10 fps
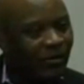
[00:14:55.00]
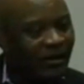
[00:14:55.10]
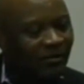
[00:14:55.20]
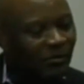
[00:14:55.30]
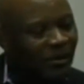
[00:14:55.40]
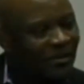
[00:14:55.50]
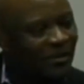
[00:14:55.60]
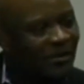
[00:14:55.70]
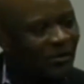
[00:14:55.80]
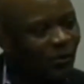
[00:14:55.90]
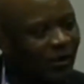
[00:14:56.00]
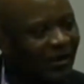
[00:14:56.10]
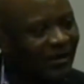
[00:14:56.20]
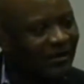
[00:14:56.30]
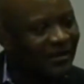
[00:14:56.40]
respect to
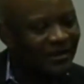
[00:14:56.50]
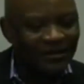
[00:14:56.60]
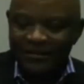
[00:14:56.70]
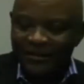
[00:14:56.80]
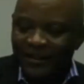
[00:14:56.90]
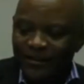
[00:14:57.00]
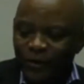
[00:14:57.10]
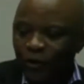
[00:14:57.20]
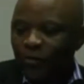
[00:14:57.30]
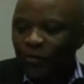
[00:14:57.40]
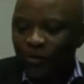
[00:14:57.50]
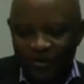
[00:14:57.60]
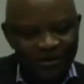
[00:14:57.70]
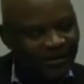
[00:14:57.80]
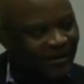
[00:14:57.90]
where Europe
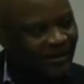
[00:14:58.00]
was at